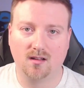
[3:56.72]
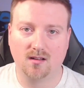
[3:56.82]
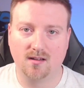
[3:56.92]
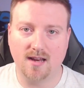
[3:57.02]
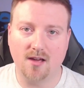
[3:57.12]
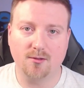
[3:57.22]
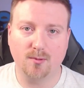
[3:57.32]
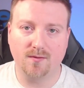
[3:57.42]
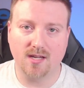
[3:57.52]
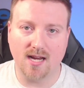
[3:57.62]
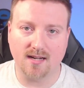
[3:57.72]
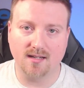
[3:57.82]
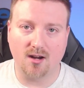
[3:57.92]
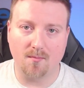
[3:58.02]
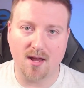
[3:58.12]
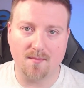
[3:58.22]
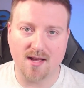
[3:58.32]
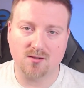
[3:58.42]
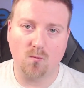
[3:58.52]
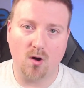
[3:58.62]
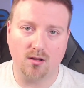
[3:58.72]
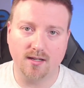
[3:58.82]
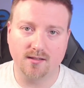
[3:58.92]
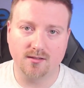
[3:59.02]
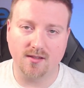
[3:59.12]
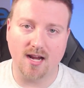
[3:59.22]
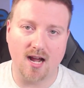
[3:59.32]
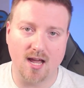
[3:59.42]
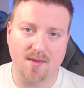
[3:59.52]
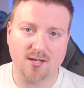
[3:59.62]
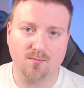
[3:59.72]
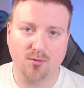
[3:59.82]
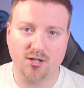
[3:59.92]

Now that we've connected our MetaMask wallet to the IMX bridge